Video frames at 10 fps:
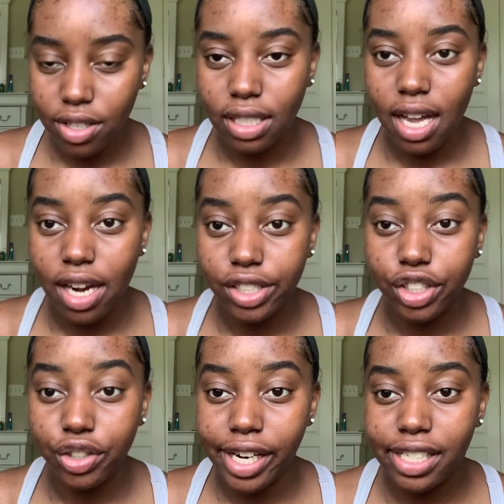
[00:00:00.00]
They kind of look
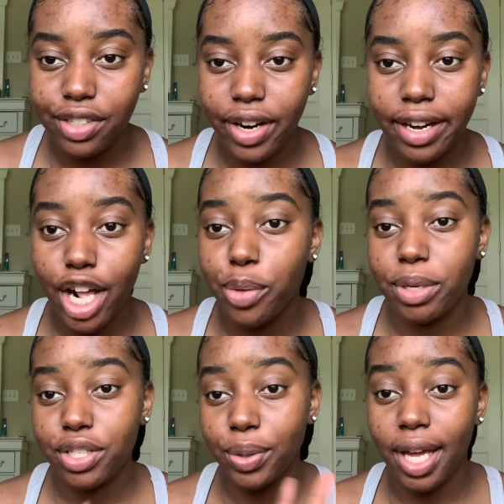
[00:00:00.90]
crazy right now, but
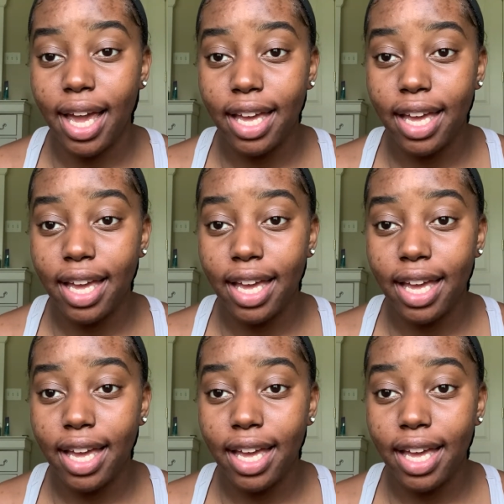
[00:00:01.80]
it's okay